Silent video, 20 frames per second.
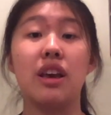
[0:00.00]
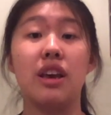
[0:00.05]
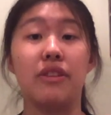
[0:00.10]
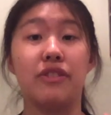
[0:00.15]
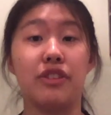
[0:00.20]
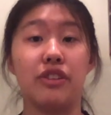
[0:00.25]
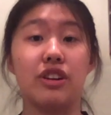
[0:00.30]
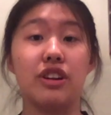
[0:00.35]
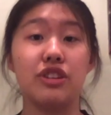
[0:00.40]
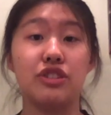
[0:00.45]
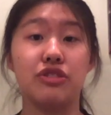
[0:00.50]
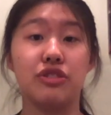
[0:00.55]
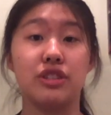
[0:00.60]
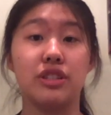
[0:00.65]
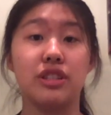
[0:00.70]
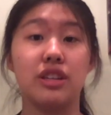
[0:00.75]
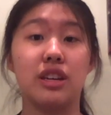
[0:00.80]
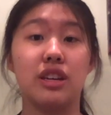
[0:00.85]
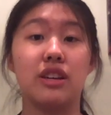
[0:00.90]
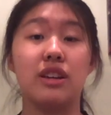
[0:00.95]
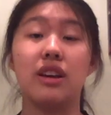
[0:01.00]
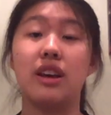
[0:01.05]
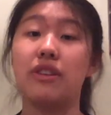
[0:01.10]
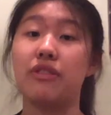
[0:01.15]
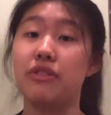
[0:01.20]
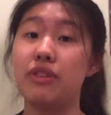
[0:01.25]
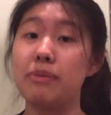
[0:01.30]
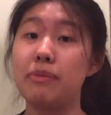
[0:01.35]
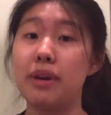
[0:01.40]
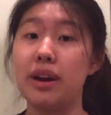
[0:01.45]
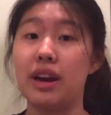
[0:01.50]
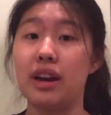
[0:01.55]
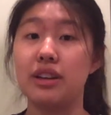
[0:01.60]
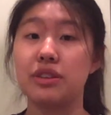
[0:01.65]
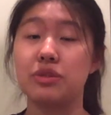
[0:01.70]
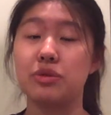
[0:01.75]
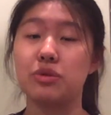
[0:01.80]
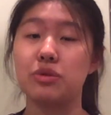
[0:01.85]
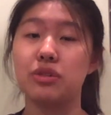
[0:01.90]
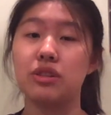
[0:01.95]
If you're interested and from my high
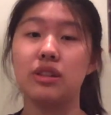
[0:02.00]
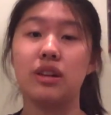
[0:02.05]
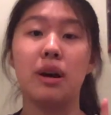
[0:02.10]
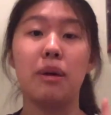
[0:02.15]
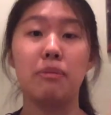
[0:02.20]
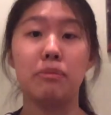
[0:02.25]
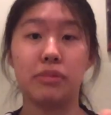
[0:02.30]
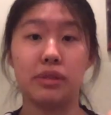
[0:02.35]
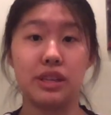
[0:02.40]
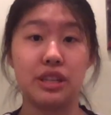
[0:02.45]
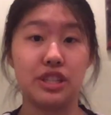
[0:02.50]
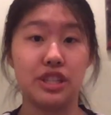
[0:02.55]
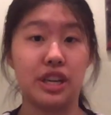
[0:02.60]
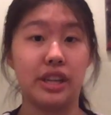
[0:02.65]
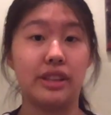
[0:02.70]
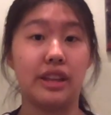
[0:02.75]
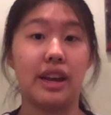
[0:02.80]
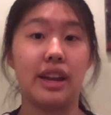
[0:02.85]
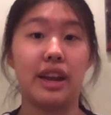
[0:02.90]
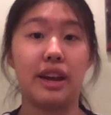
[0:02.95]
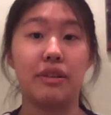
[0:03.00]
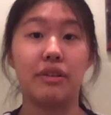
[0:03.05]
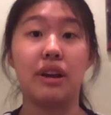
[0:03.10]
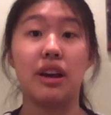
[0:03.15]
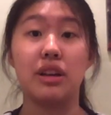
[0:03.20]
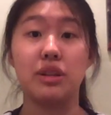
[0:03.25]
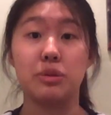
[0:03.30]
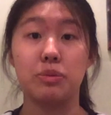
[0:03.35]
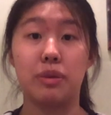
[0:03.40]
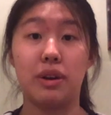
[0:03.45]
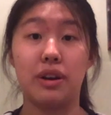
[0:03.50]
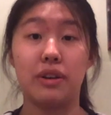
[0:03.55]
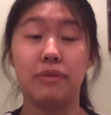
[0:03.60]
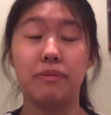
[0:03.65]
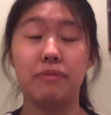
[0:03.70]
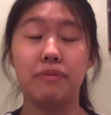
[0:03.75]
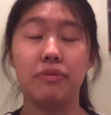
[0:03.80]
school, please check that out as well.